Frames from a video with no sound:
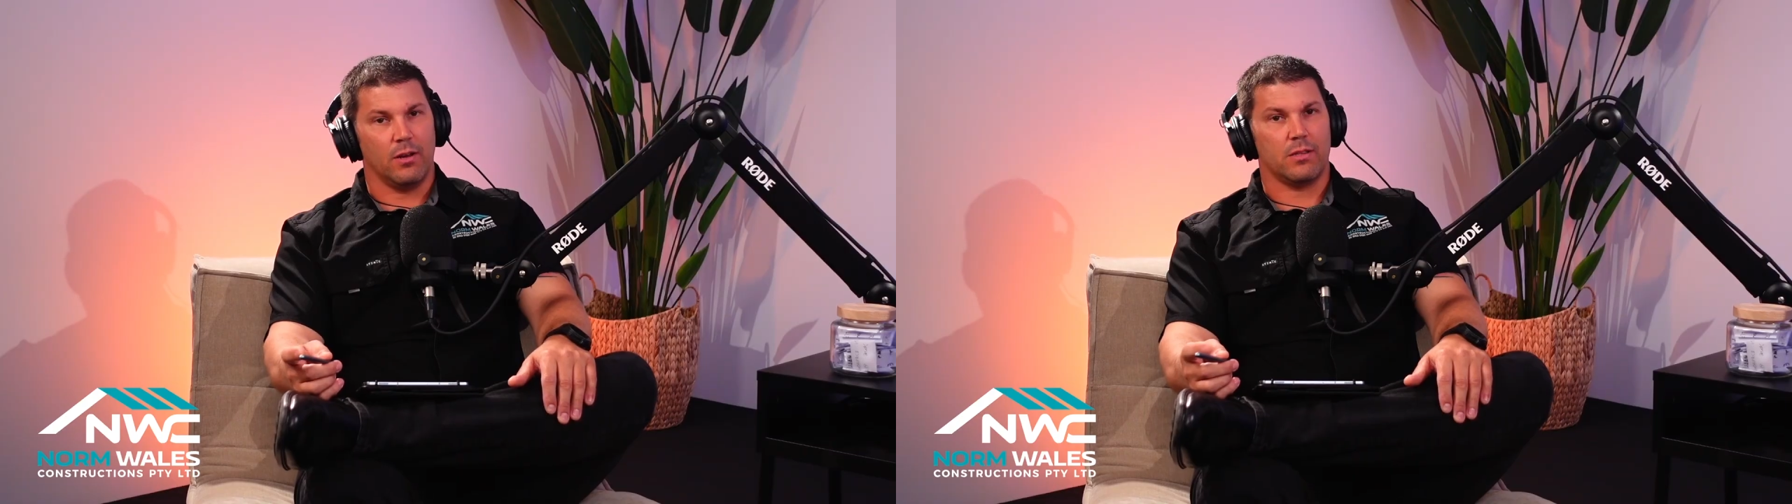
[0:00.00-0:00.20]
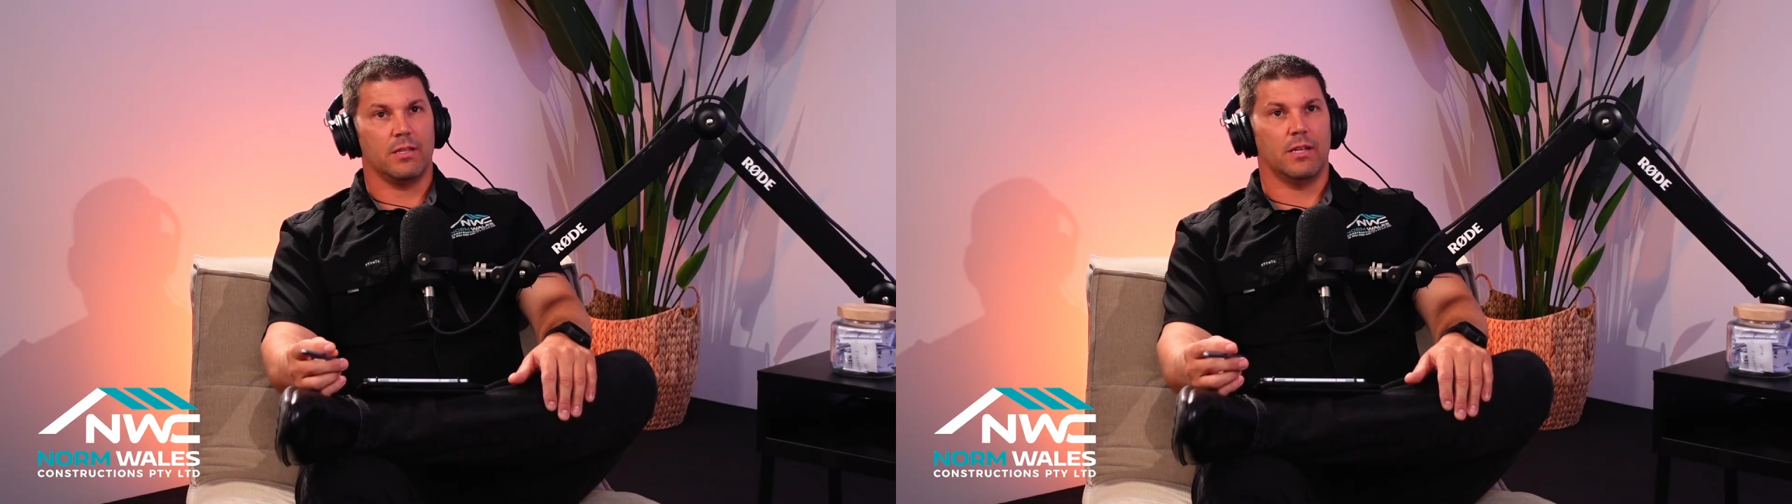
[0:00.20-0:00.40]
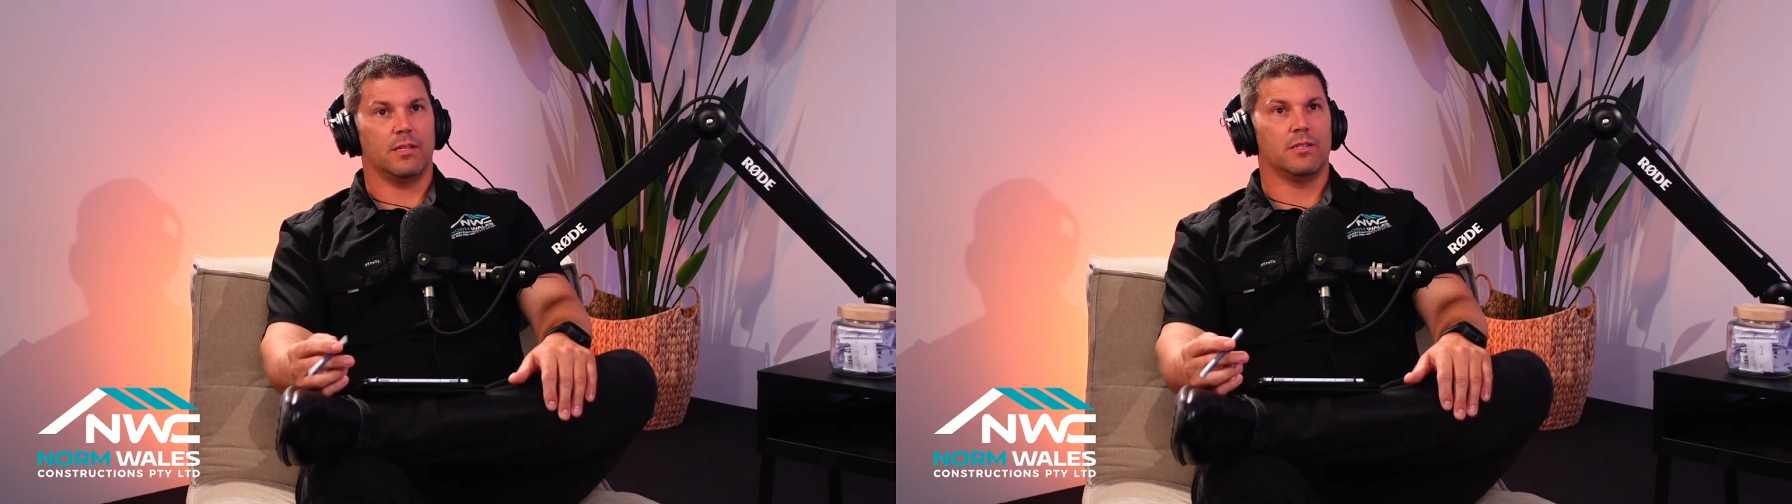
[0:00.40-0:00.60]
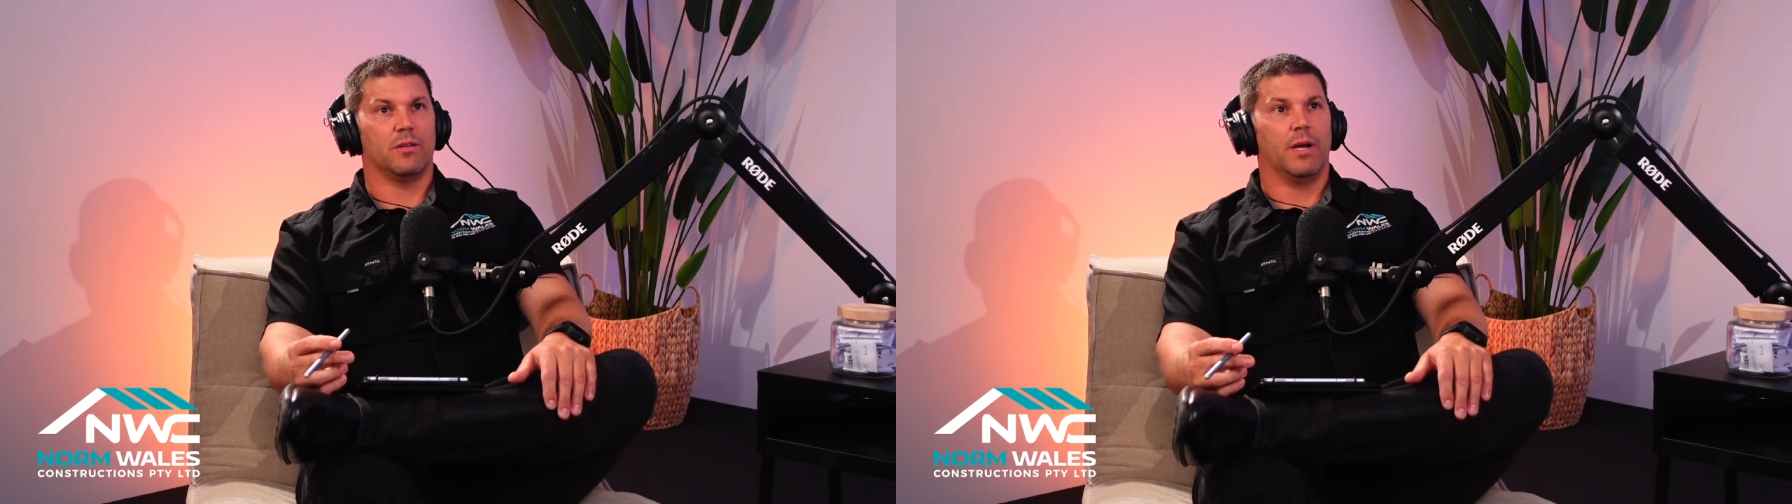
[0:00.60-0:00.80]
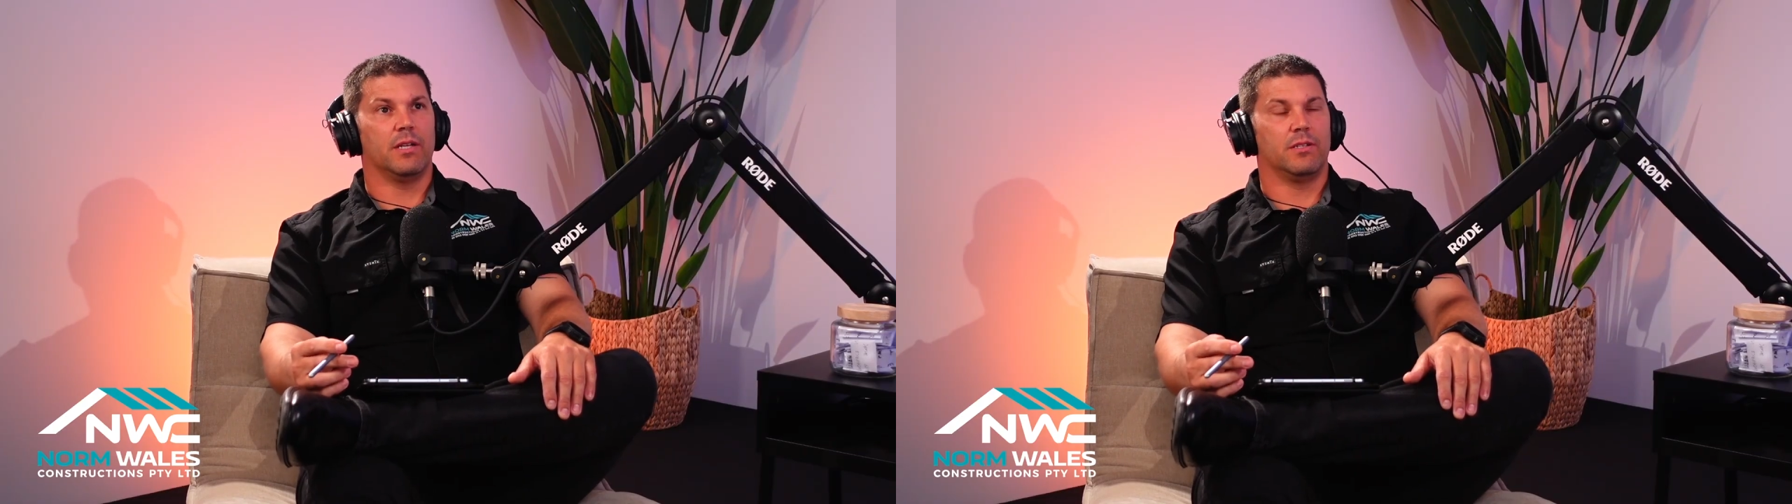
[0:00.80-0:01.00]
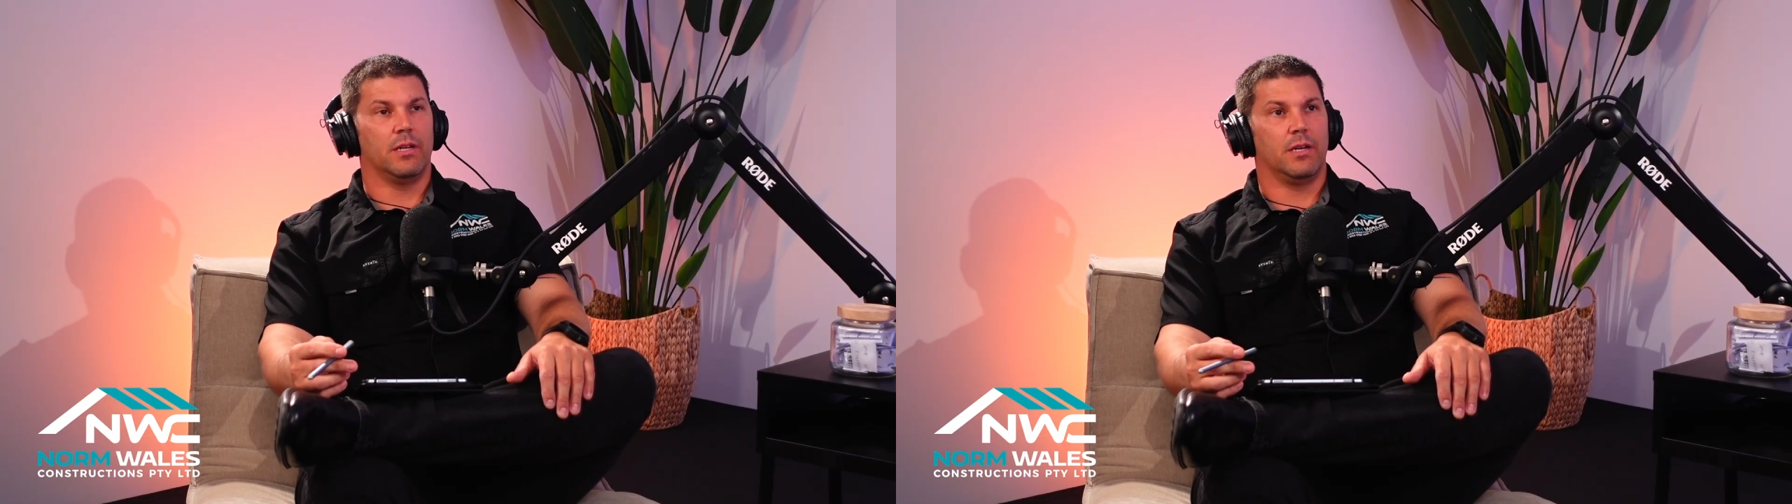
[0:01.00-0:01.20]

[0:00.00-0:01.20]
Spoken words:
look, that's amazing.